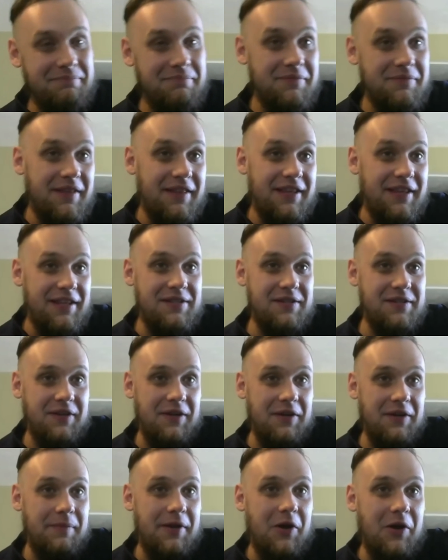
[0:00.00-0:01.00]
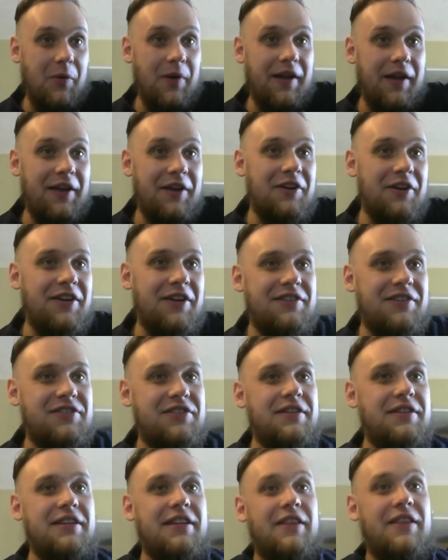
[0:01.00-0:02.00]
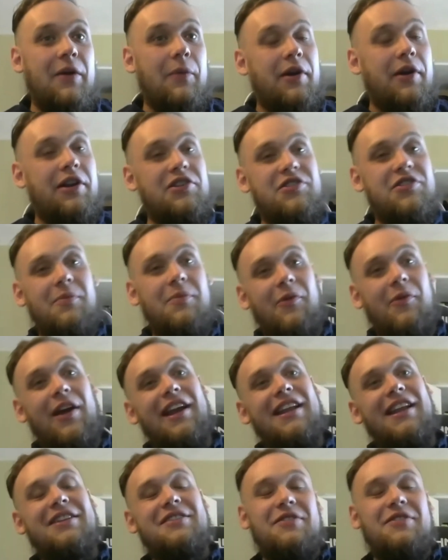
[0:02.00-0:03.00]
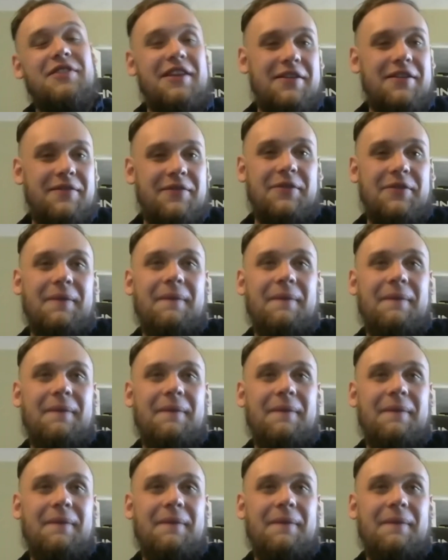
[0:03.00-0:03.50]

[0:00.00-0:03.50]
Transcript: This is going to be a quick introduction, and then we're going to jump right into the interview.